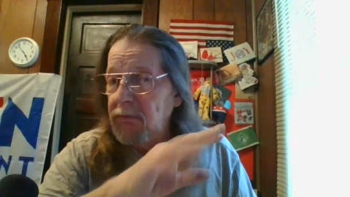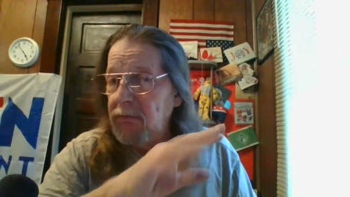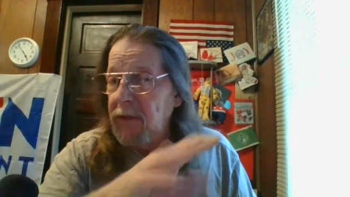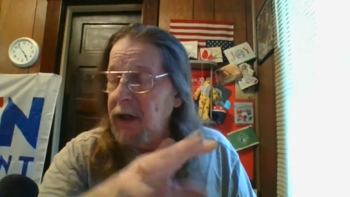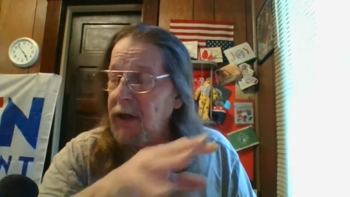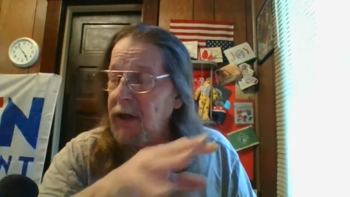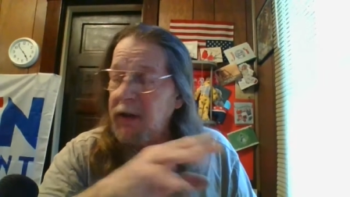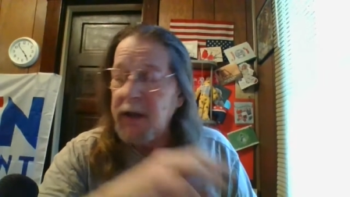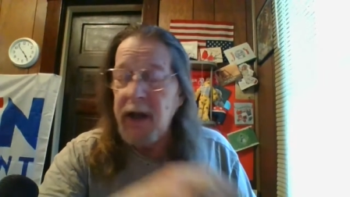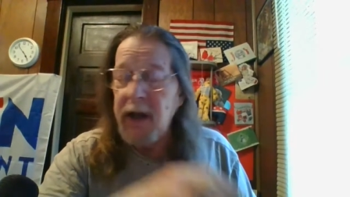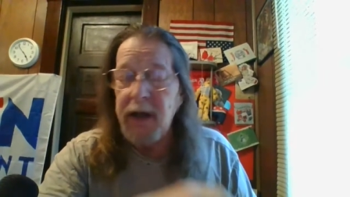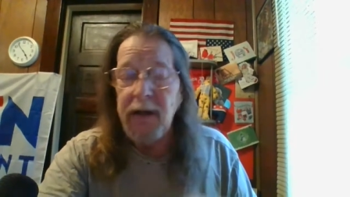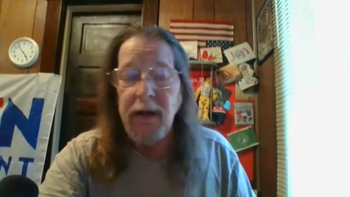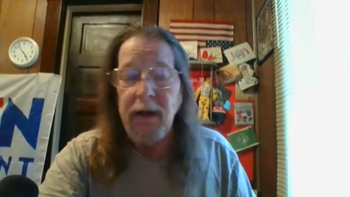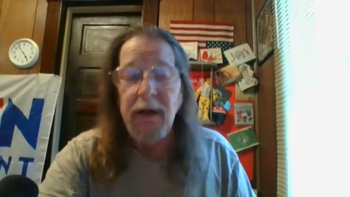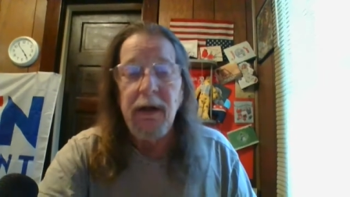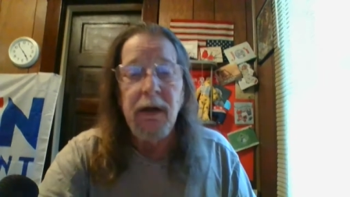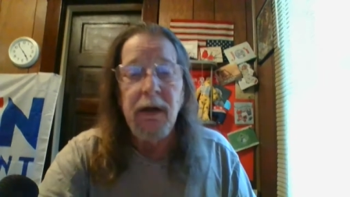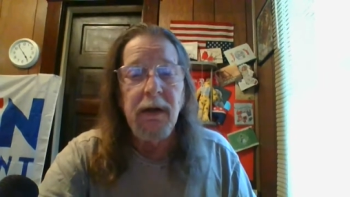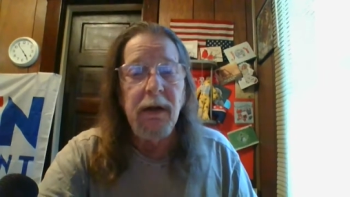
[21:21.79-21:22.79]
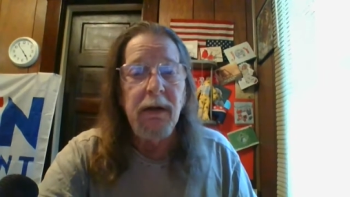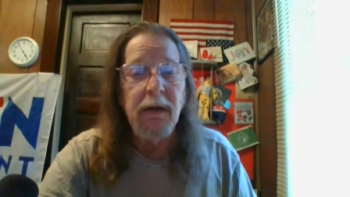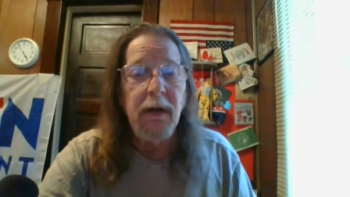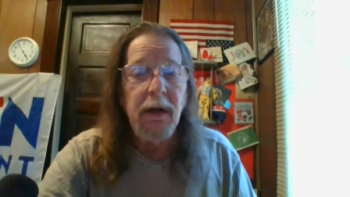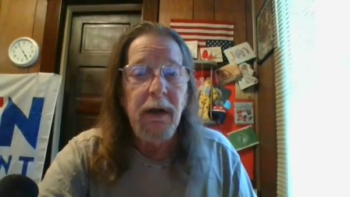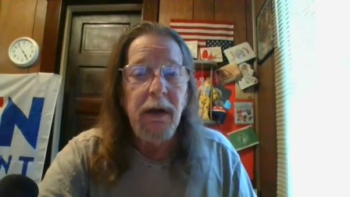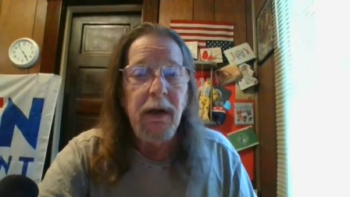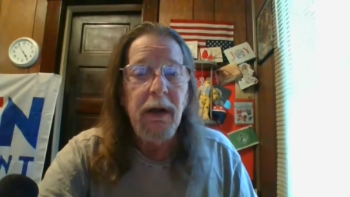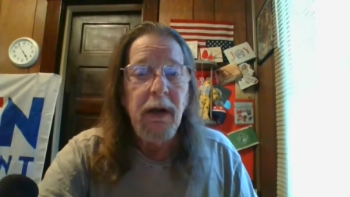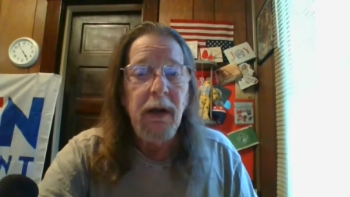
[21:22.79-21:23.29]
get that
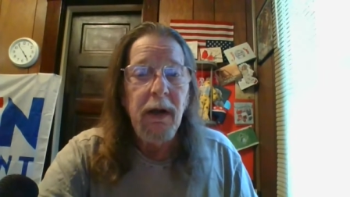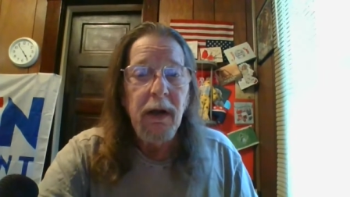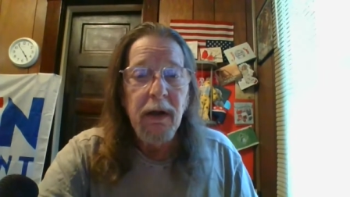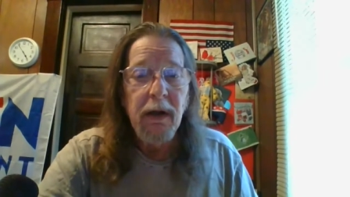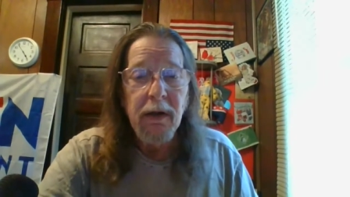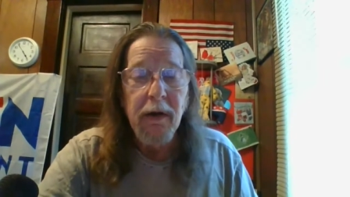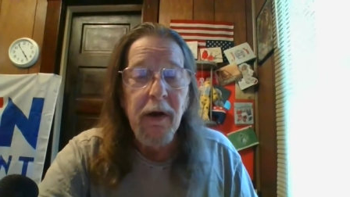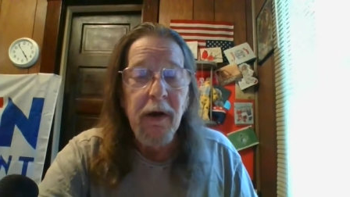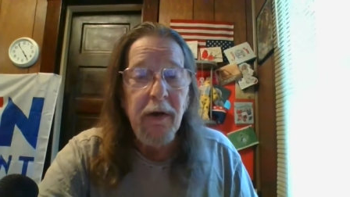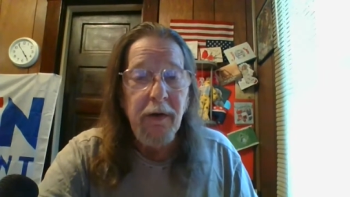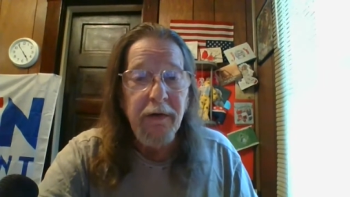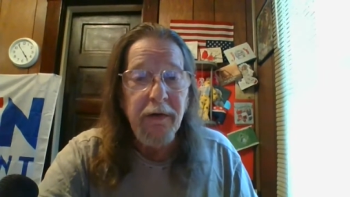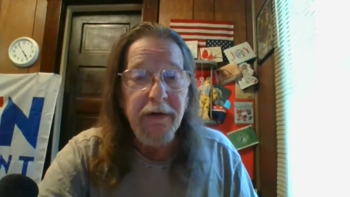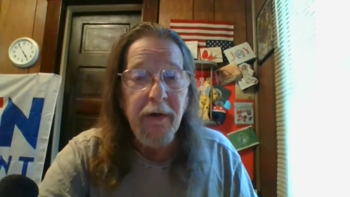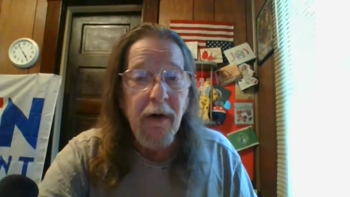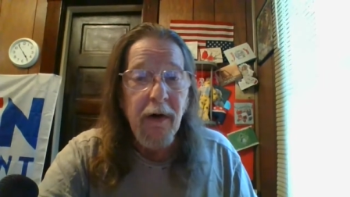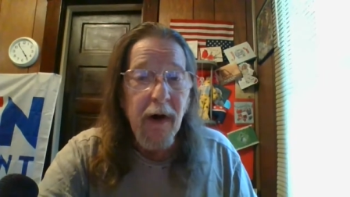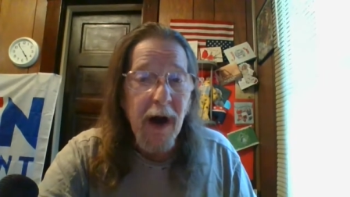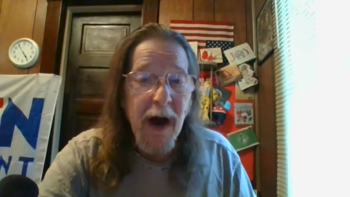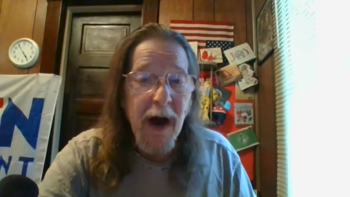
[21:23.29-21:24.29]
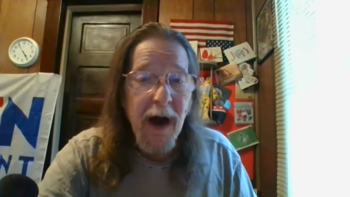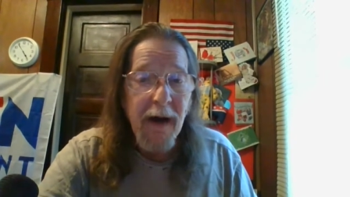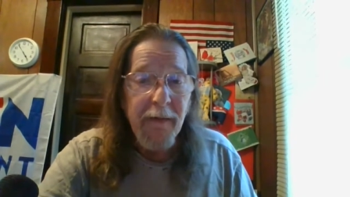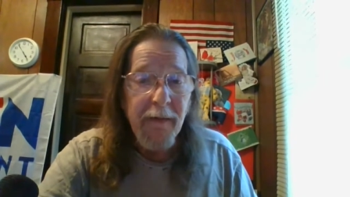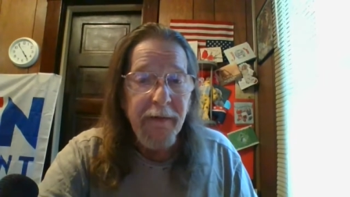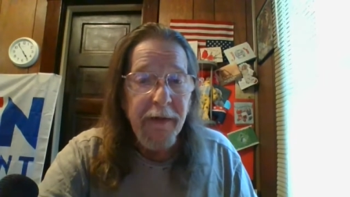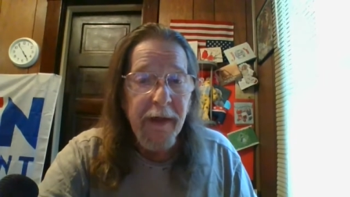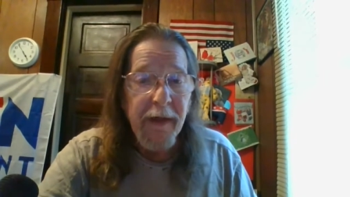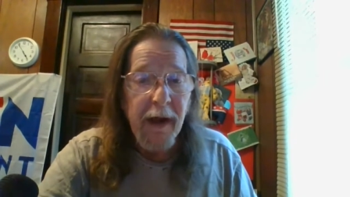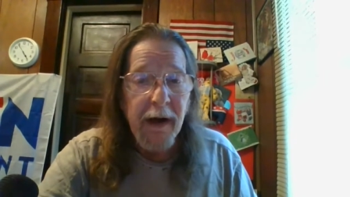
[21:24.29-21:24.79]
loser
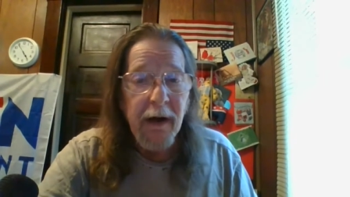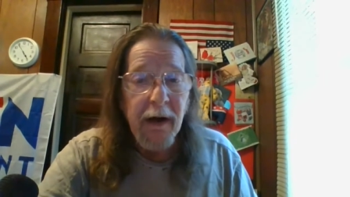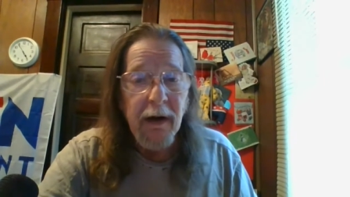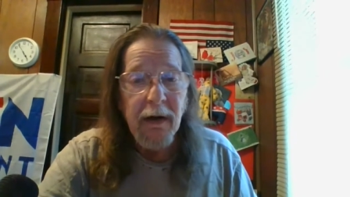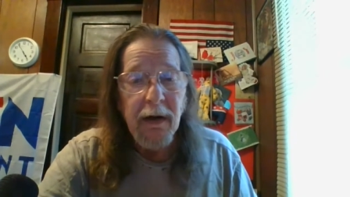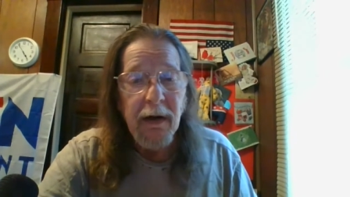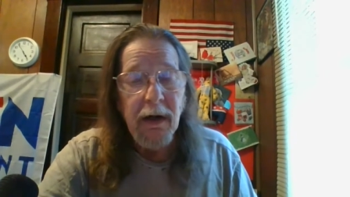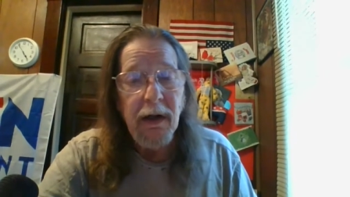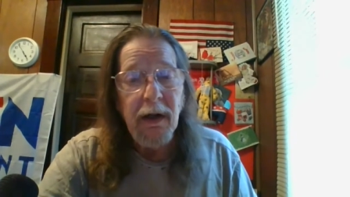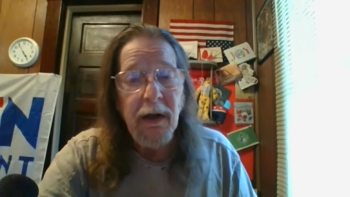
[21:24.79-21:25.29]
off there.